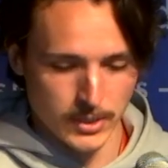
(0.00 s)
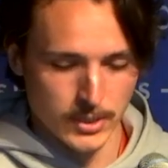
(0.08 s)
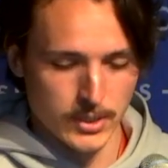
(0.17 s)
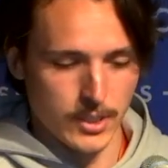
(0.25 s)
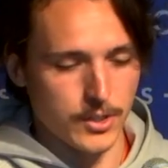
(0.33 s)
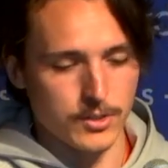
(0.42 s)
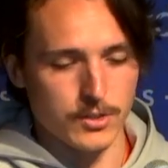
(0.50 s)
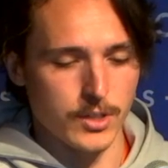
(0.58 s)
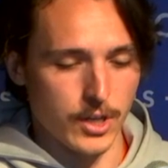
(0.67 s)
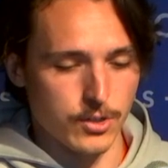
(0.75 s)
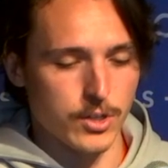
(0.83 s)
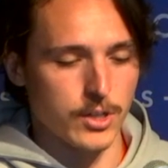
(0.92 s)
And this is
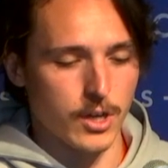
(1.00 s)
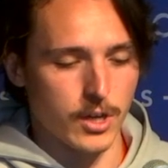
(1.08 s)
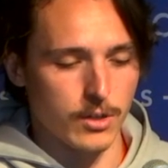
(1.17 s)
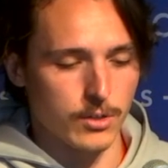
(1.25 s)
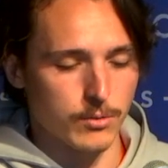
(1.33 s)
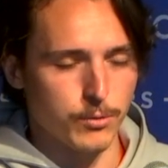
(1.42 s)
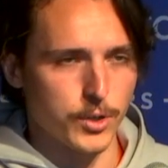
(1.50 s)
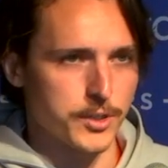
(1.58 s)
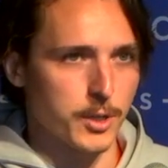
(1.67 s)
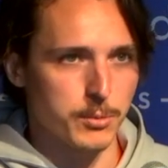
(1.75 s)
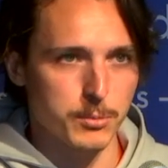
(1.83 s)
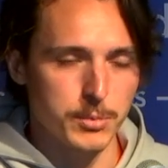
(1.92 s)
actually how, for
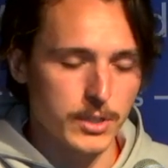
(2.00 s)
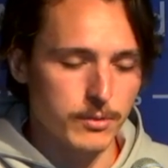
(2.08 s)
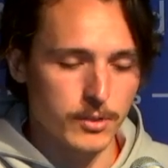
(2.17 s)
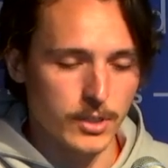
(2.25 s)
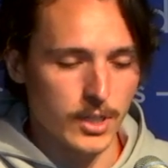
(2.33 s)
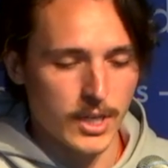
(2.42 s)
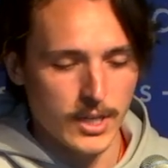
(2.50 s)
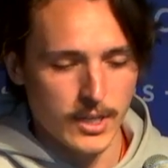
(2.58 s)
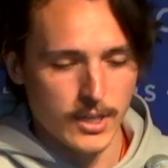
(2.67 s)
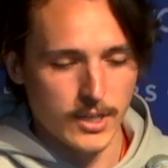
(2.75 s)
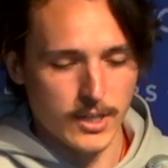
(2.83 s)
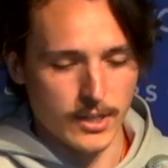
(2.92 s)
example, Beefy
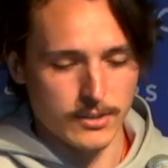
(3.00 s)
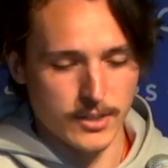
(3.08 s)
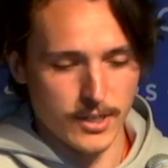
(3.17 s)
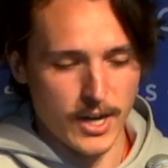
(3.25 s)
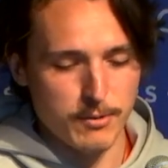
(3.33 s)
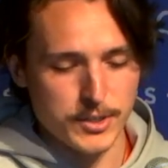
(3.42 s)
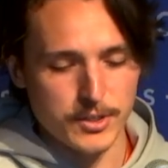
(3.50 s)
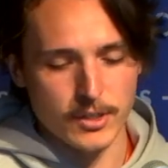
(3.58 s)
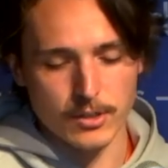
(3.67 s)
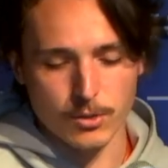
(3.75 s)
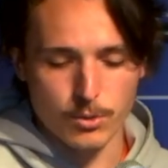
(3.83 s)
does their harvesting.